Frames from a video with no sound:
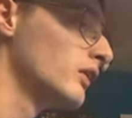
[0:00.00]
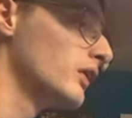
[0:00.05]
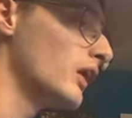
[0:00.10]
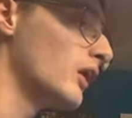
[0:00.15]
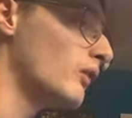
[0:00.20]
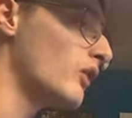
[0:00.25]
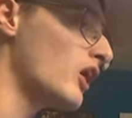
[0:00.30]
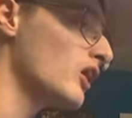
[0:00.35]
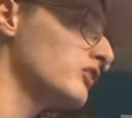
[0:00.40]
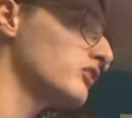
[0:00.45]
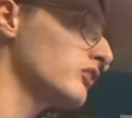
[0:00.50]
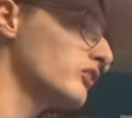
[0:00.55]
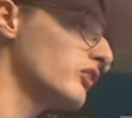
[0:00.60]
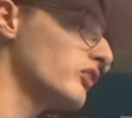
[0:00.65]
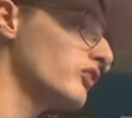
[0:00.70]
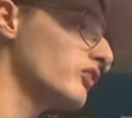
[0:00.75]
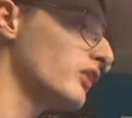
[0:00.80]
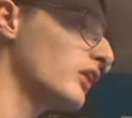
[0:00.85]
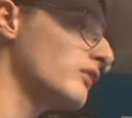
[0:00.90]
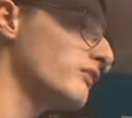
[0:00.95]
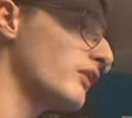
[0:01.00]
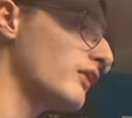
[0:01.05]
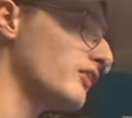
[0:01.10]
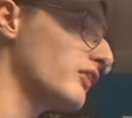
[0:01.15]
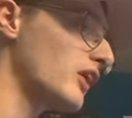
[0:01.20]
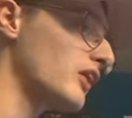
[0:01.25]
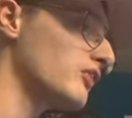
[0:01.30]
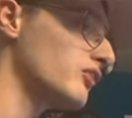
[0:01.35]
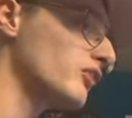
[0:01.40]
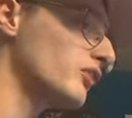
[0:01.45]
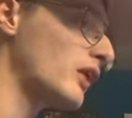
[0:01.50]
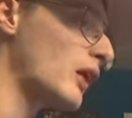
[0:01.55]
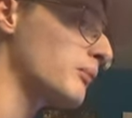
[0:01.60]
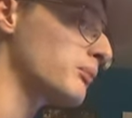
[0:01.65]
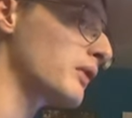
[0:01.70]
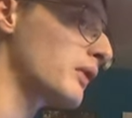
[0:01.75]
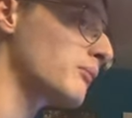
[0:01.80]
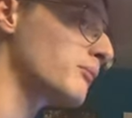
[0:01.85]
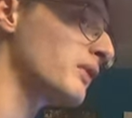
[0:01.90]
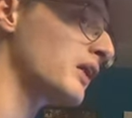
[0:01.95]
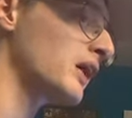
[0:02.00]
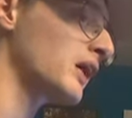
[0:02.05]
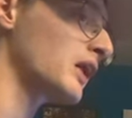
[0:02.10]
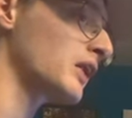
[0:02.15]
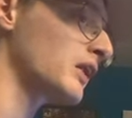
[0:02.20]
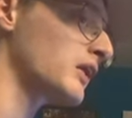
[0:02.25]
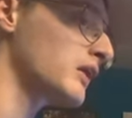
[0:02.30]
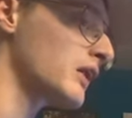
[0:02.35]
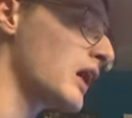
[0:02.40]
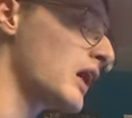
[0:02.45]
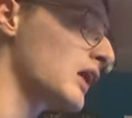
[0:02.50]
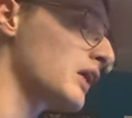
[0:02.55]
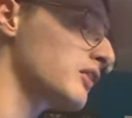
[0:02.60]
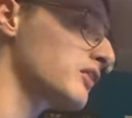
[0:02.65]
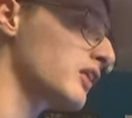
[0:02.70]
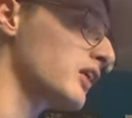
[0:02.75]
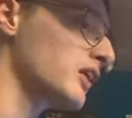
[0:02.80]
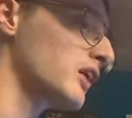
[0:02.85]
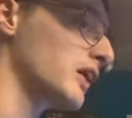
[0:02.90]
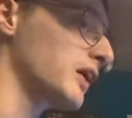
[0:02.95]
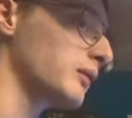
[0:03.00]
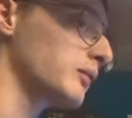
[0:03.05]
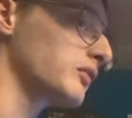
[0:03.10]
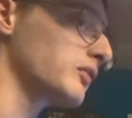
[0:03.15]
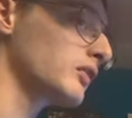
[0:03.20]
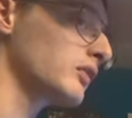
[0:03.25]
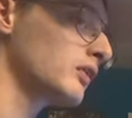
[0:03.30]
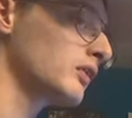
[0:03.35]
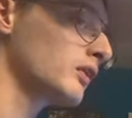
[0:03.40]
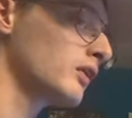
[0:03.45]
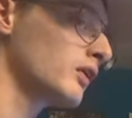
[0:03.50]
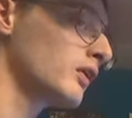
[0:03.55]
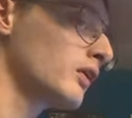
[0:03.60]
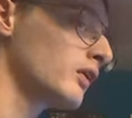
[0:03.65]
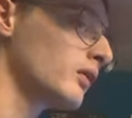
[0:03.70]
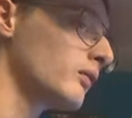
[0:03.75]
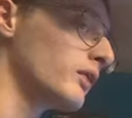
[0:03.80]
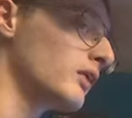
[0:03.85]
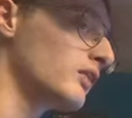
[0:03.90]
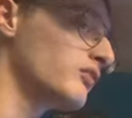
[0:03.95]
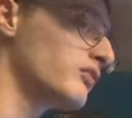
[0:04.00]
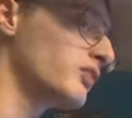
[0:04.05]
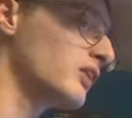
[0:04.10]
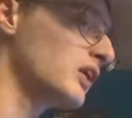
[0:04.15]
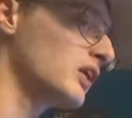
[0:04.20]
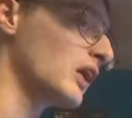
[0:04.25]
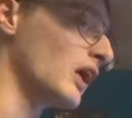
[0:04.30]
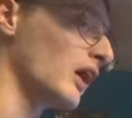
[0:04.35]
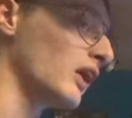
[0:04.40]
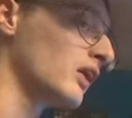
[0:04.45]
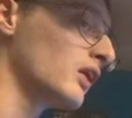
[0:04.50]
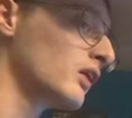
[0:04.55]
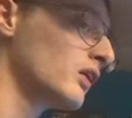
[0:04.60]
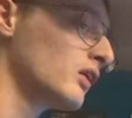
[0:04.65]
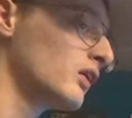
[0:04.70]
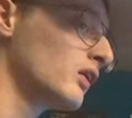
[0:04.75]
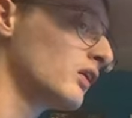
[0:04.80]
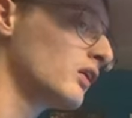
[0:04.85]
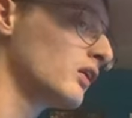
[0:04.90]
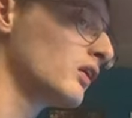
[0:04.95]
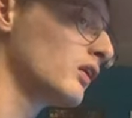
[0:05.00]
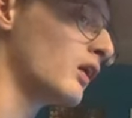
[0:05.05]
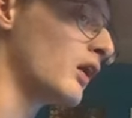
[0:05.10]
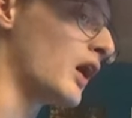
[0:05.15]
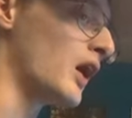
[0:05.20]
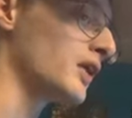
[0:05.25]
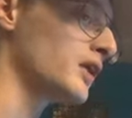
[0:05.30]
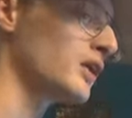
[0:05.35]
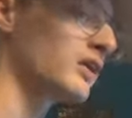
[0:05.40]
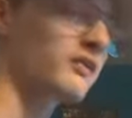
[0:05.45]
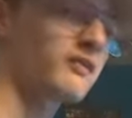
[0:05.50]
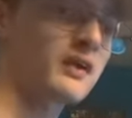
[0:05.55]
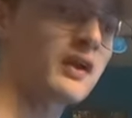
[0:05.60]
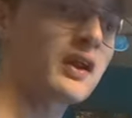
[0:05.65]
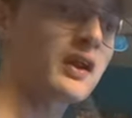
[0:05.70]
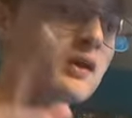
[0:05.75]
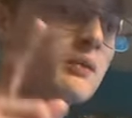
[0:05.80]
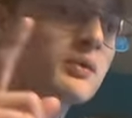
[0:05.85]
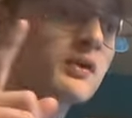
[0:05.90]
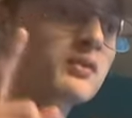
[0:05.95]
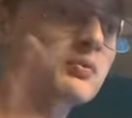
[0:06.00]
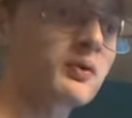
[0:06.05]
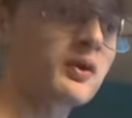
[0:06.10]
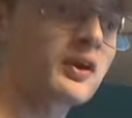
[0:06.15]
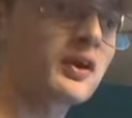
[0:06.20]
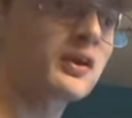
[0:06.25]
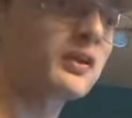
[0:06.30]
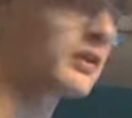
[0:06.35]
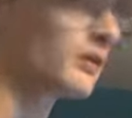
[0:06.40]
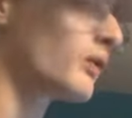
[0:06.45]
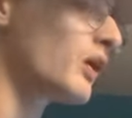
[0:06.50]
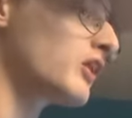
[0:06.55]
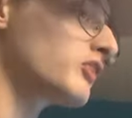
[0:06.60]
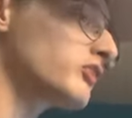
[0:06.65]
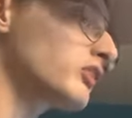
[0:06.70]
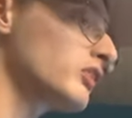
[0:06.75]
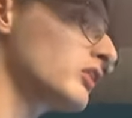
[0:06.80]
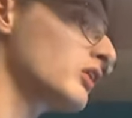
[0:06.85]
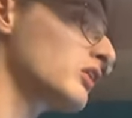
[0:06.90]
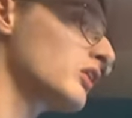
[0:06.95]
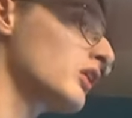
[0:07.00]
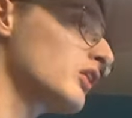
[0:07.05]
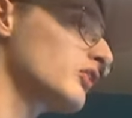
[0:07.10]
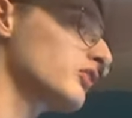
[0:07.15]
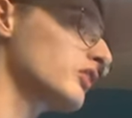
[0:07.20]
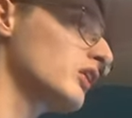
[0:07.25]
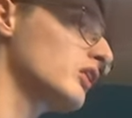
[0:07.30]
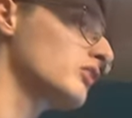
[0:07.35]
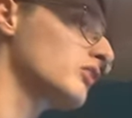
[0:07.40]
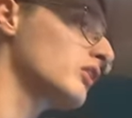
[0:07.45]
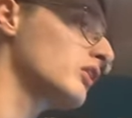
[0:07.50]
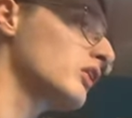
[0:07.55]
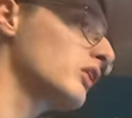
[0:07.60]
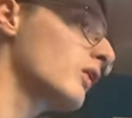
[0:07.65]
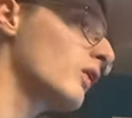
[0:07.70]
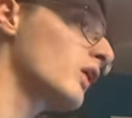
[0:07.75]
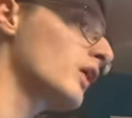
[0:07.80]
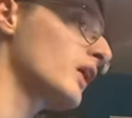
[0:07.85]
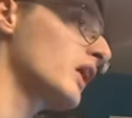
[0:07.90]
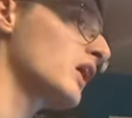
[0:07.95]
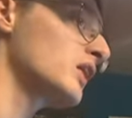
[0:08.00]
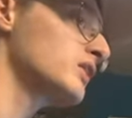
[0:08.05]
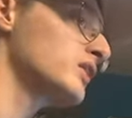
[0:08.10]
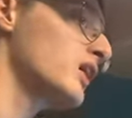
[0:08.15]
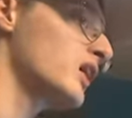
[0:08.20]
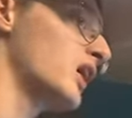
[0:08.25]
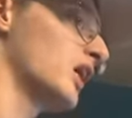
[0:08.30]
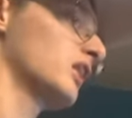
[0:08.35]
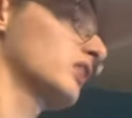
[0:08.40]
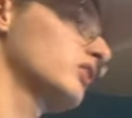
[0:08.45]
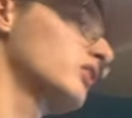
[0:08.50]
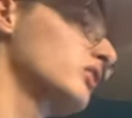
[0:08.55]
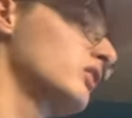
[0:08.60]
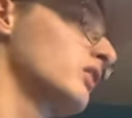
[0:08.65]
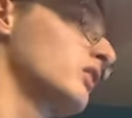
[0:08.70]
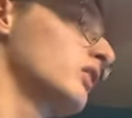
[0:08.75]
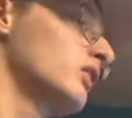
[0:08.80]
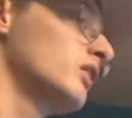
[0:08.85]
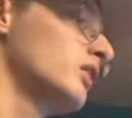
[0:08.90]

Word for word: Now Washington's defense has stepped up big on a lot of times. We've seen it. I did a video between the Washington Huskies and the Oregon Ducks.